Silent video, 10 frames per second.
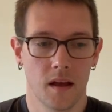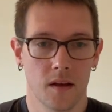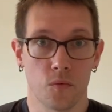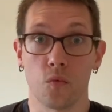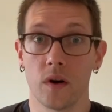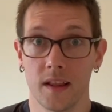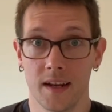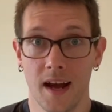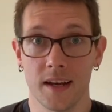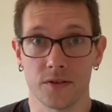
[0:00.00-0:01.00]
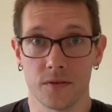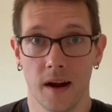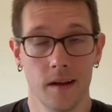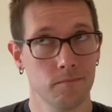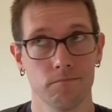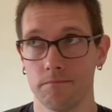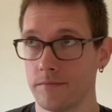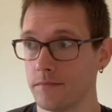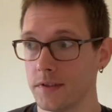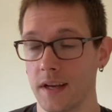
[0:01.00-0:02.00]
Really nice, right?
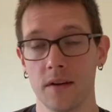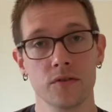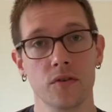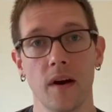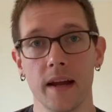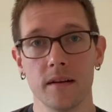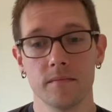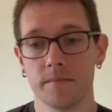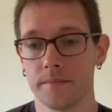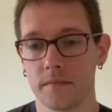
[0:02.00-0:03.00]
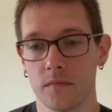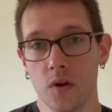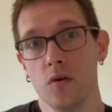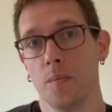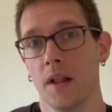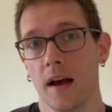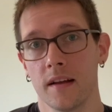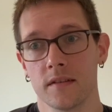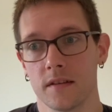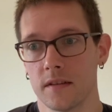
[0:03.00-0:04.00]
Sounds great. New
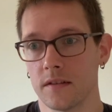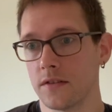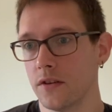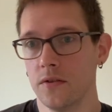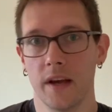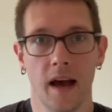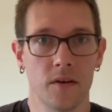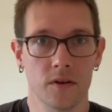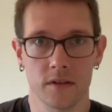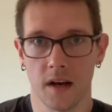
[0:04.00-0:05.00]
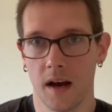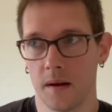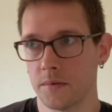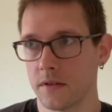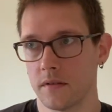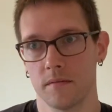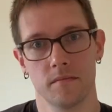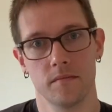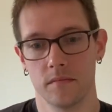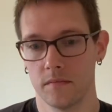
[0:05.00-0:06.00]
appliances, new countertops,
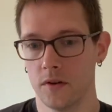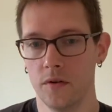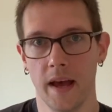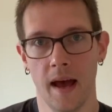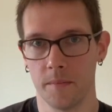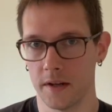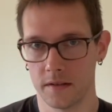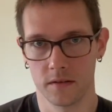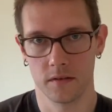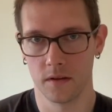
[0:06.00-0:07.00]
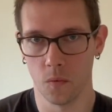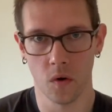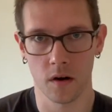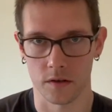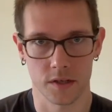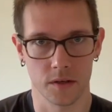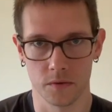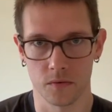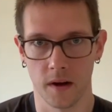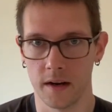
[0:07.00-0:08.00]
new cabinets, the works. She
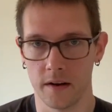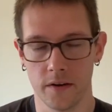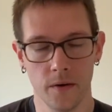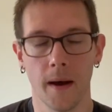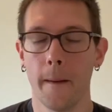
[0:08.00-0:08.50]
was ready to do it.